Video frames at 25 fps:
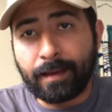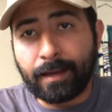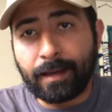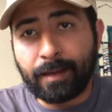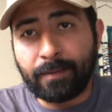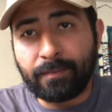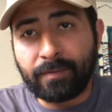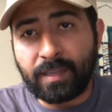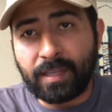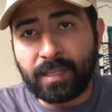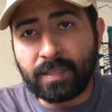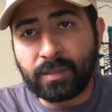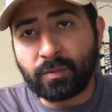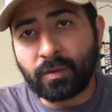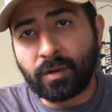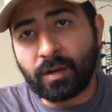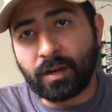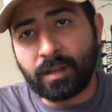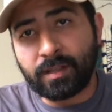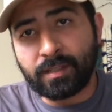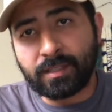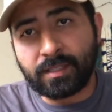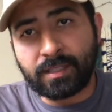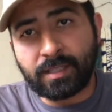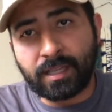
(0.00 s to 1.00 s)
These were
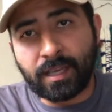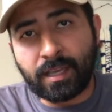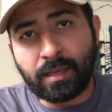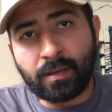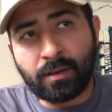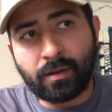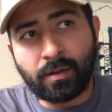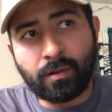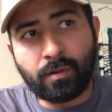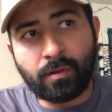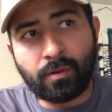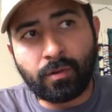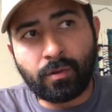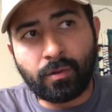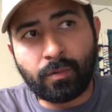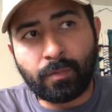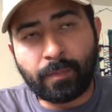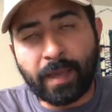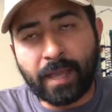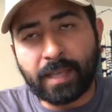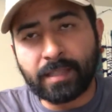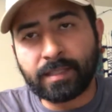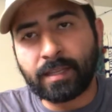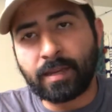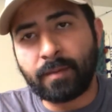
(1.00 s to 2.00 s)
on sale
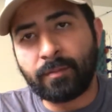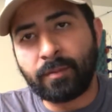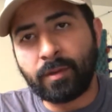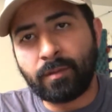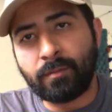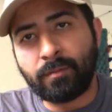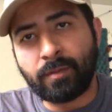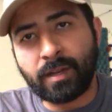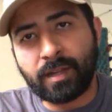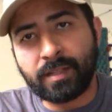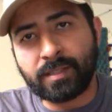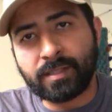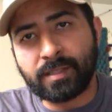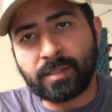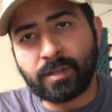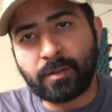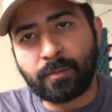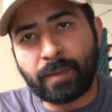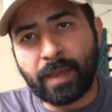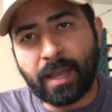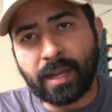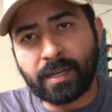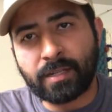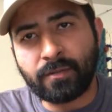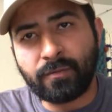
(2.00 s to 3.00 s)
past couple of months. They're
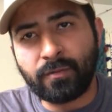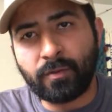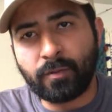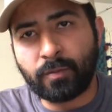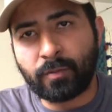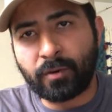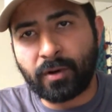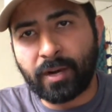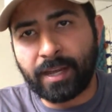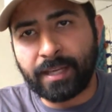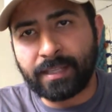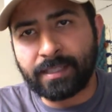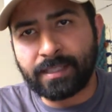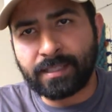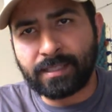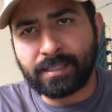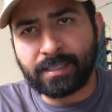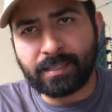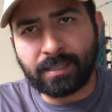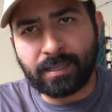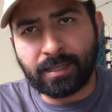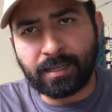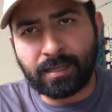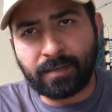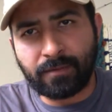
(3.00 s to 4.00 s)
back to full price.
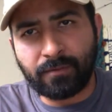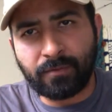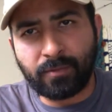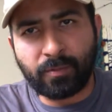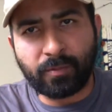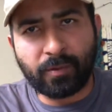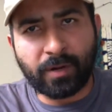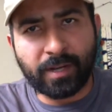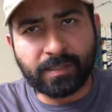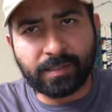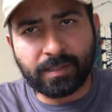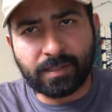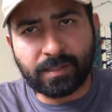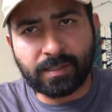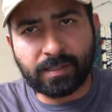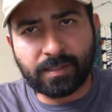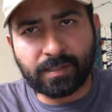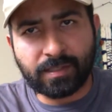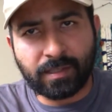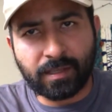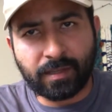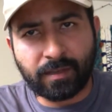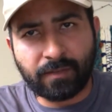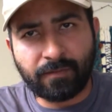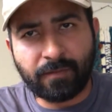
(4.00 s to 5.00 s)
Full price is
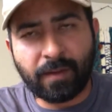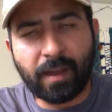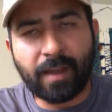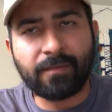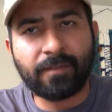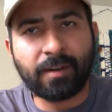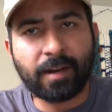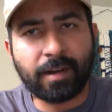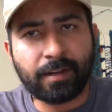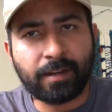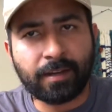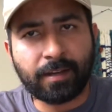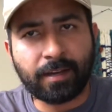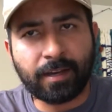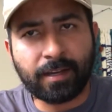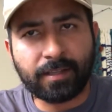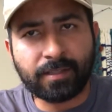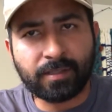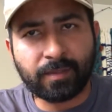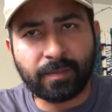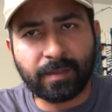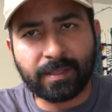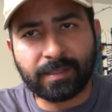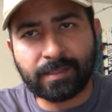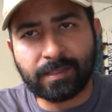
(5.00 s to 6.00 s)
$599,
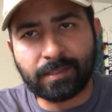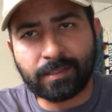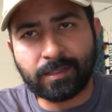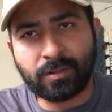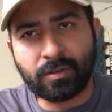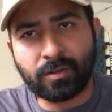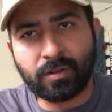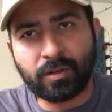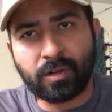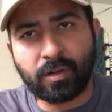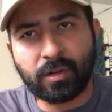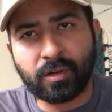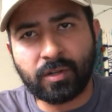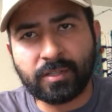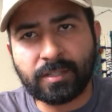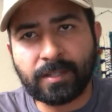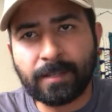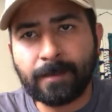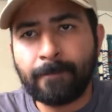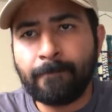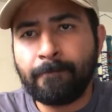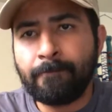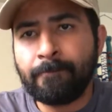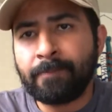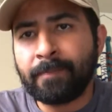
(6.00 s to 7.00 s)
so about $600.
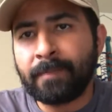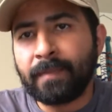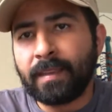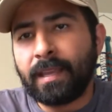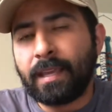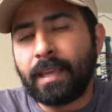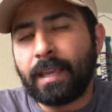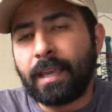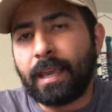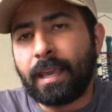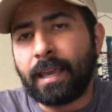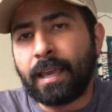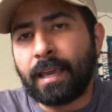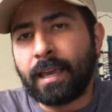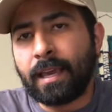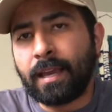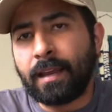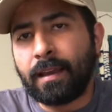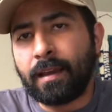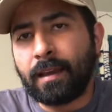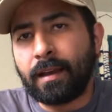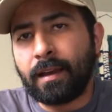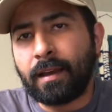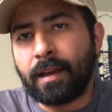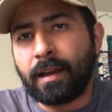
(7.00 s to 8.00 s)
And
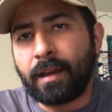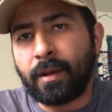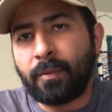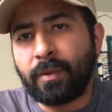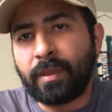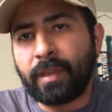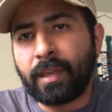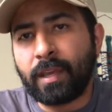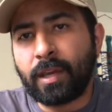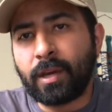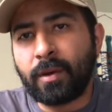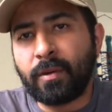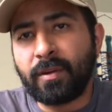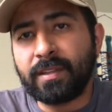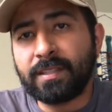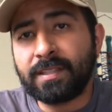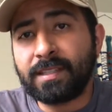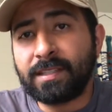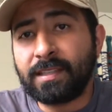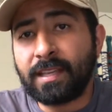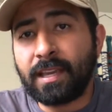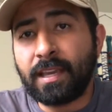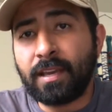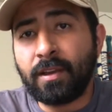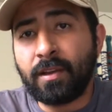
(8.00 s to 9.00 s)
when they go on
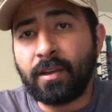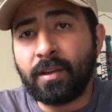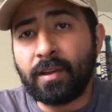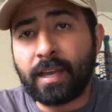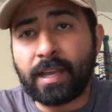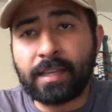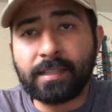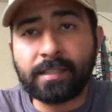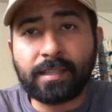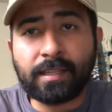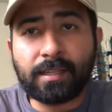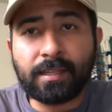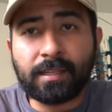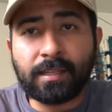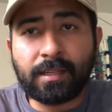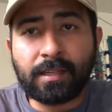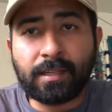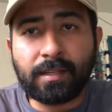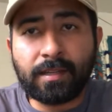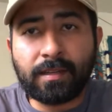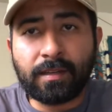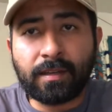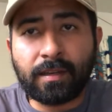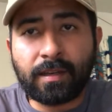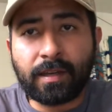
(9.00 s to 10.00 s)
sale, as they
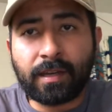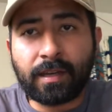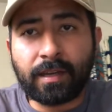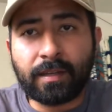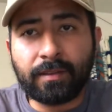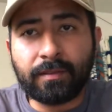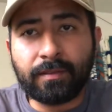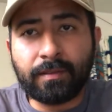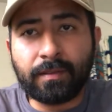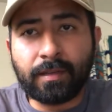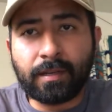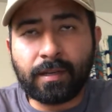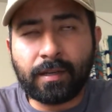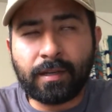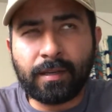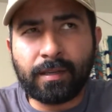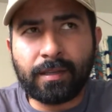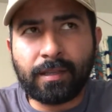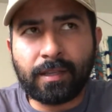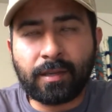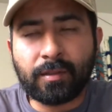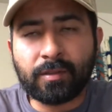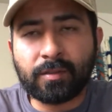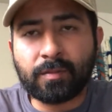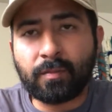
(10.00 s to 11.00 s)
did, I think
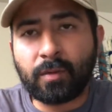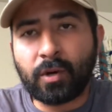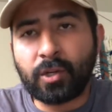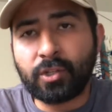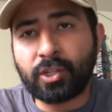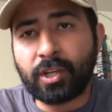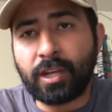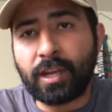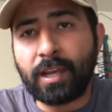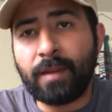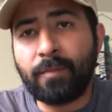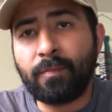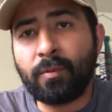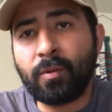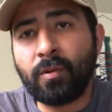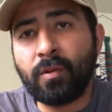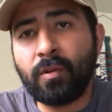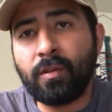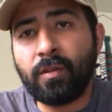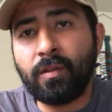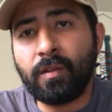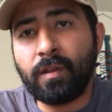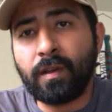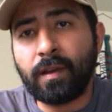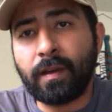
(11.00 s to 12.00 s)
it was March,
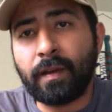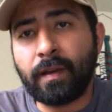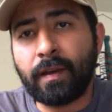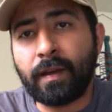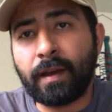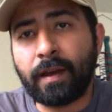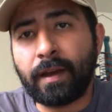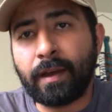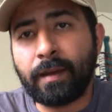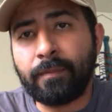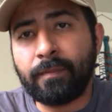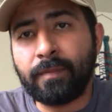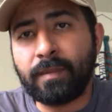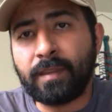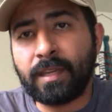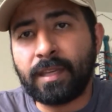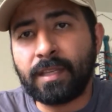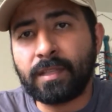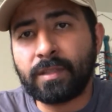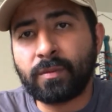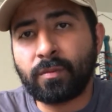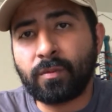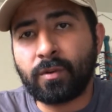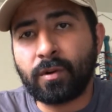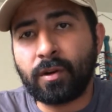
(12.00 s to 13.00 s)
April,
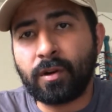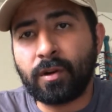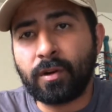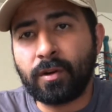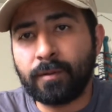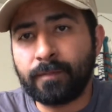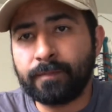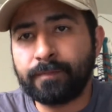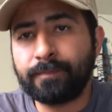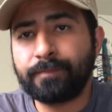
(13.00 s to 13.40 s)
these were